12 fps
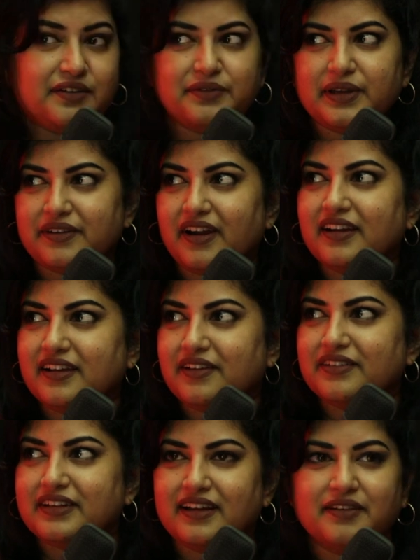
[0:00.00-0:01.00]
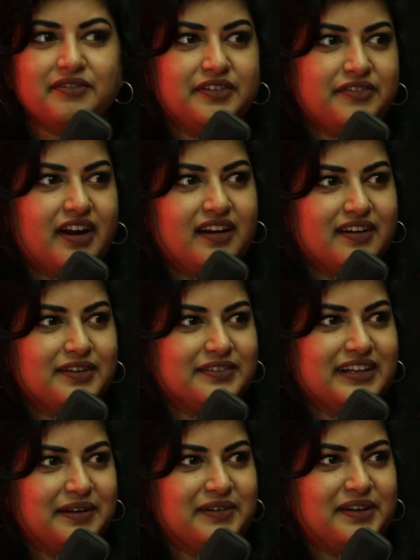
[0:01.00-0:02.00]
we're running out of time. We've run out of
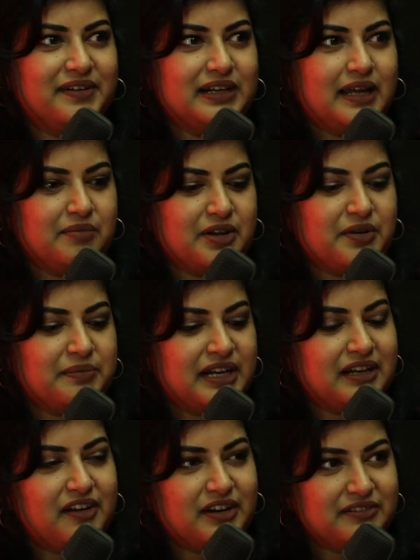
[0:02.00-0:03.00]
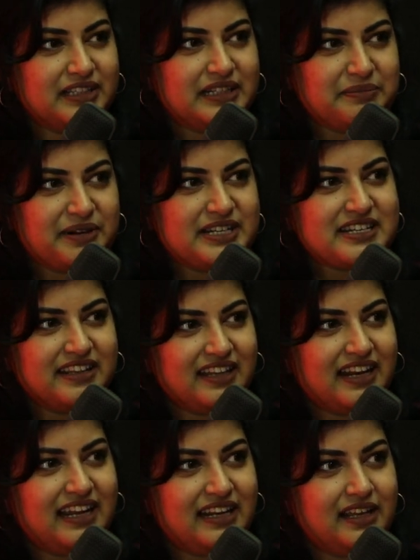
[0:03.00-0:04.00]
time a long time ago, but a lot of the depression
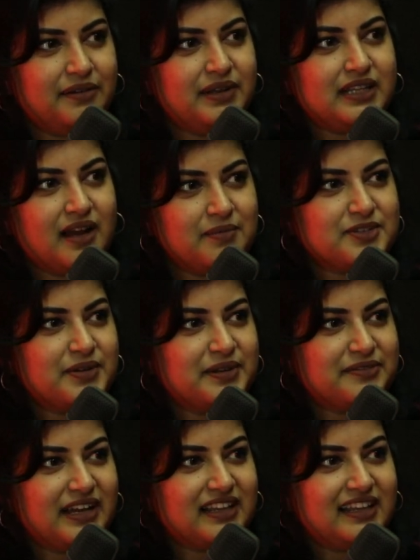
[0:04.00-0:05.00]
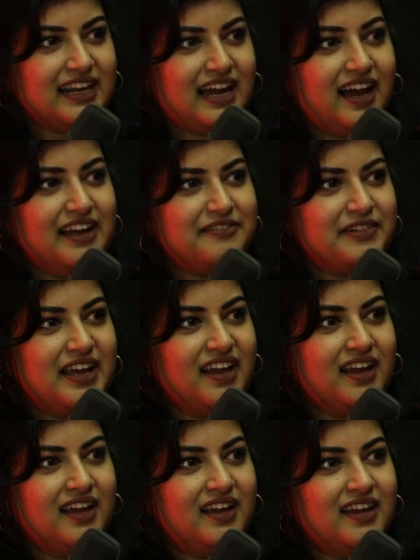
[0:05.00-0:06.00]
that I deal with comes from the fact that I've
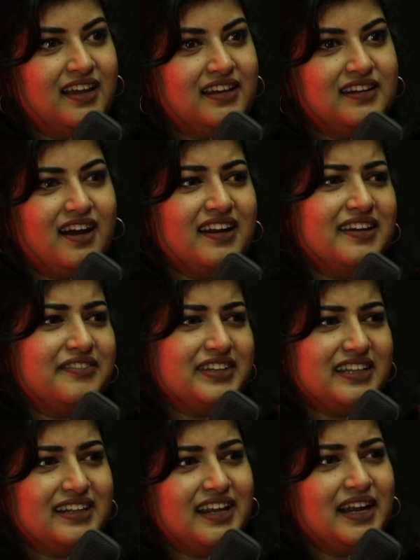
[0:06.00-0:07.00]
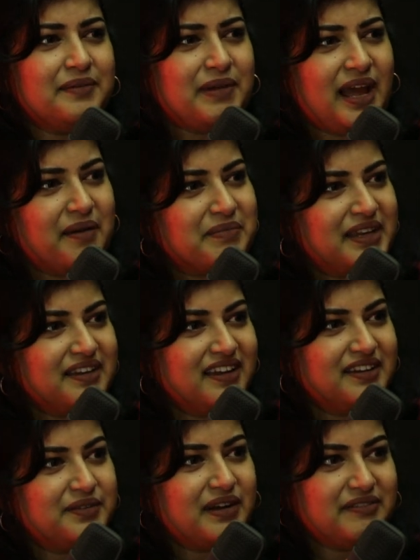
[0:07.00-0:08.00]
done everything that I'm
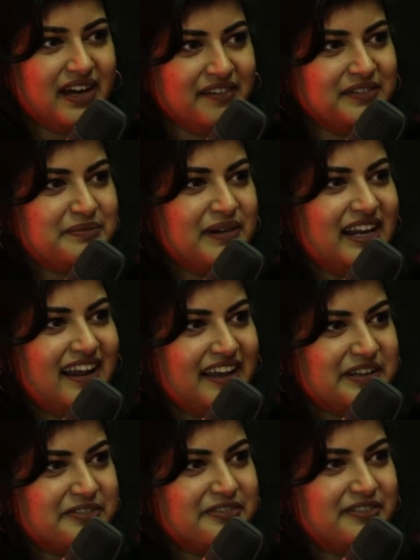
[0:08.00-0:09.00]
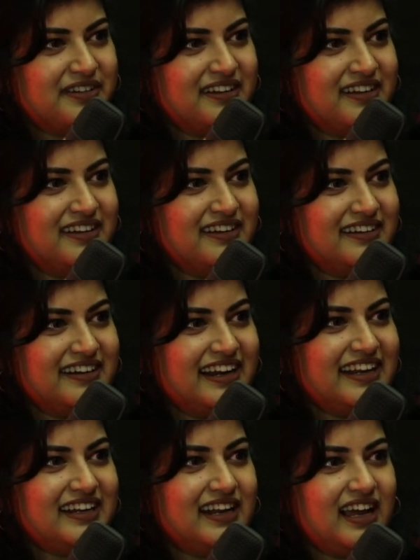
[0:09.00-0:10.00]
happy to have done with my life,
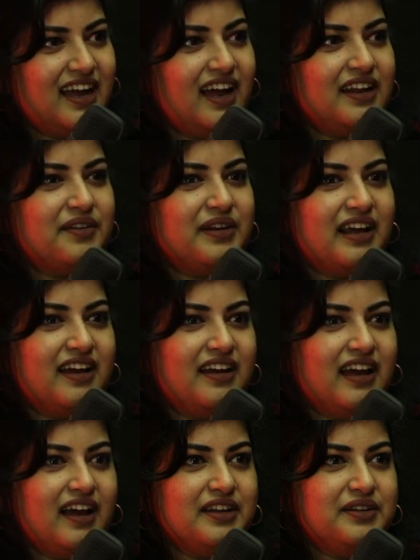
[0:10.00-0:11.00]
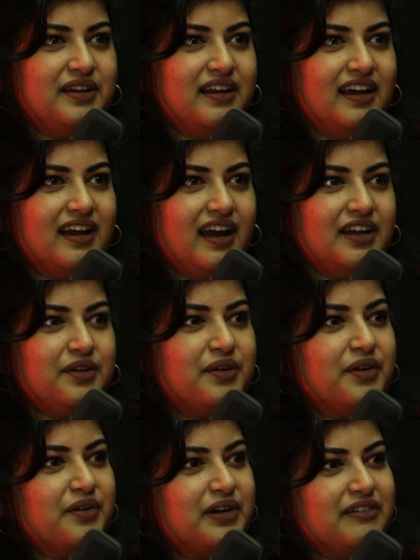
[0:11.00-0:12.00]
right? Mm. I don't have, I I
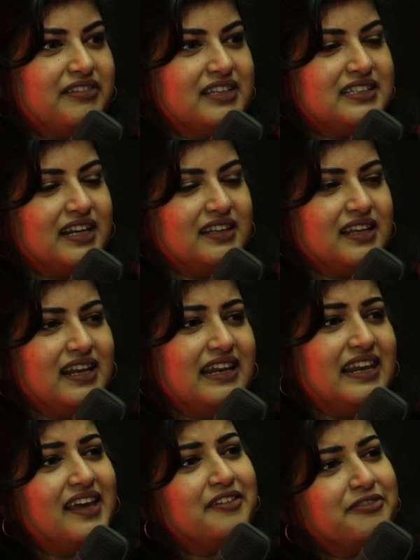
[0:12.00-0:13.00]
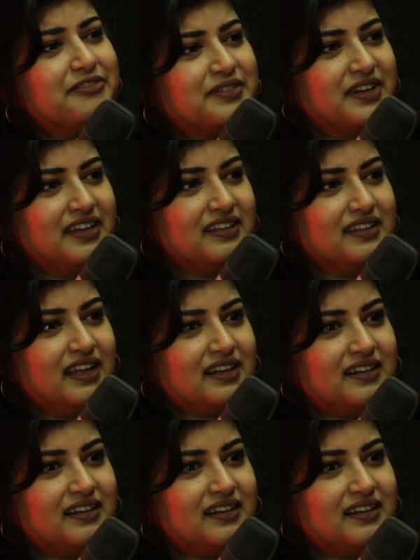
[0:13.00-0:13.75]
don't know if there's anything left that